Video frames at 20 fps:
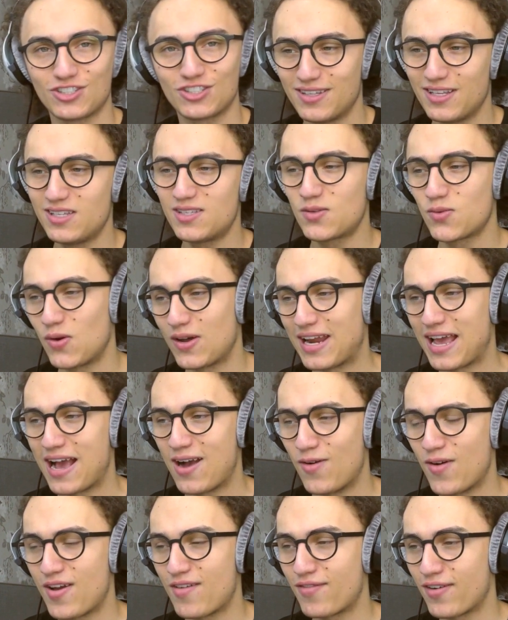This one,
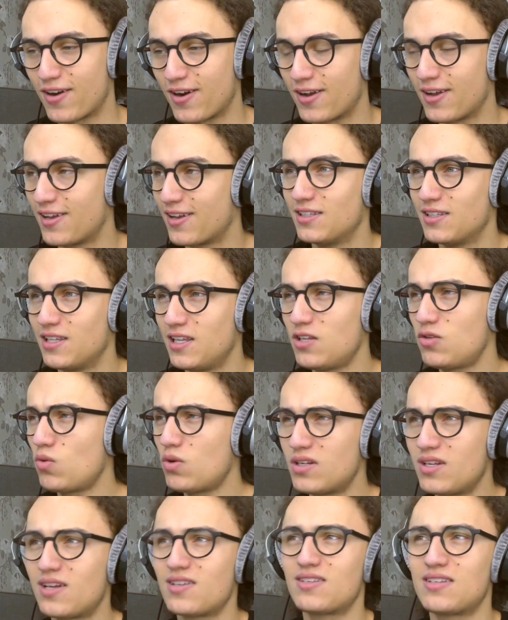however, this
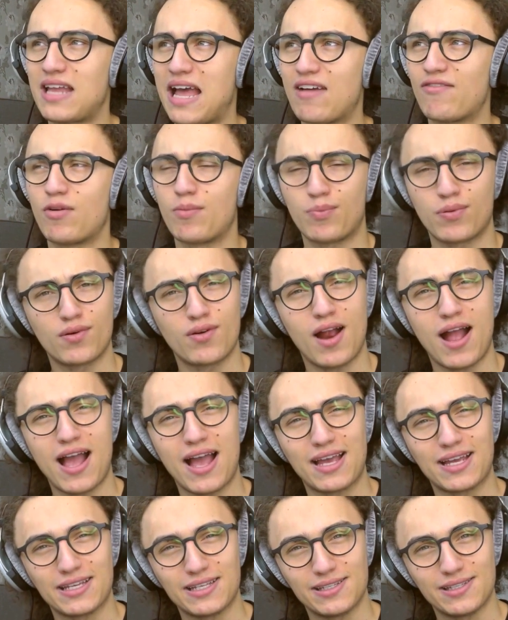one doesn't have a
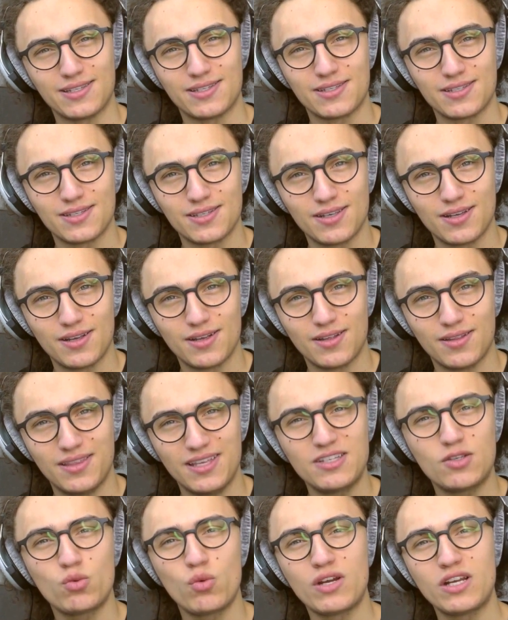prize.
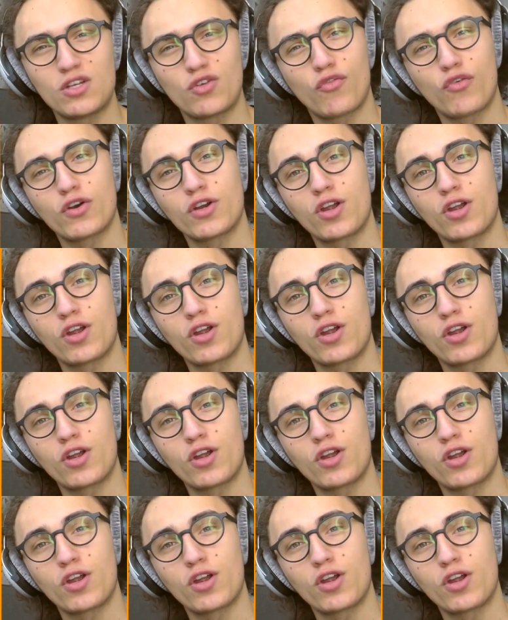This one is for